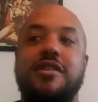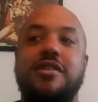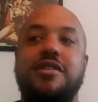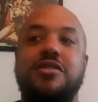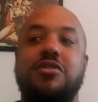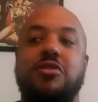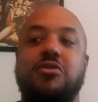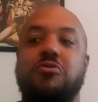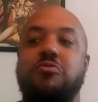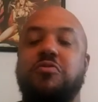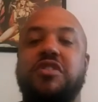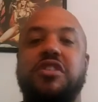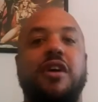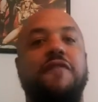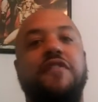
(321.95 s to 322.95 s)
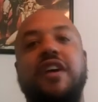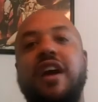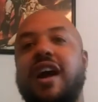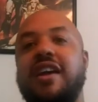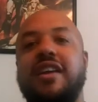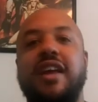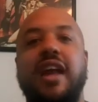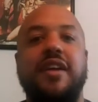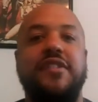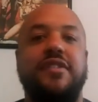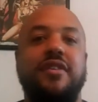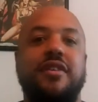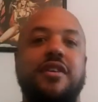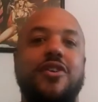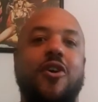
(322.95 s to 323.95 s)
you know, tough guy
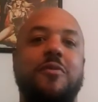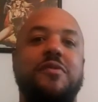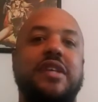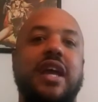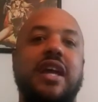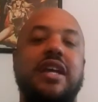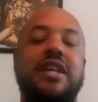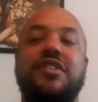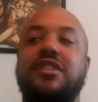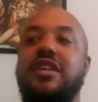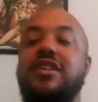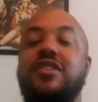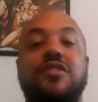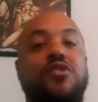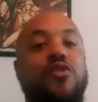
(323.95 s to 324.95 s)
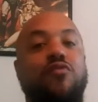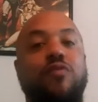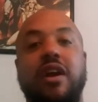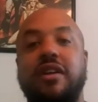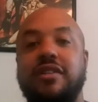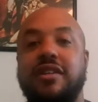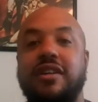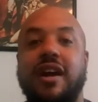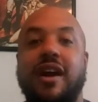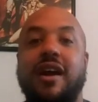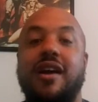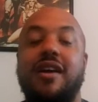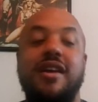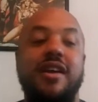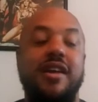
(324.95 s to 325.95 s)
gangster, you know what I'm saying? He's just a regular
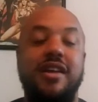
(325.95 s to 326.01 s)
guy.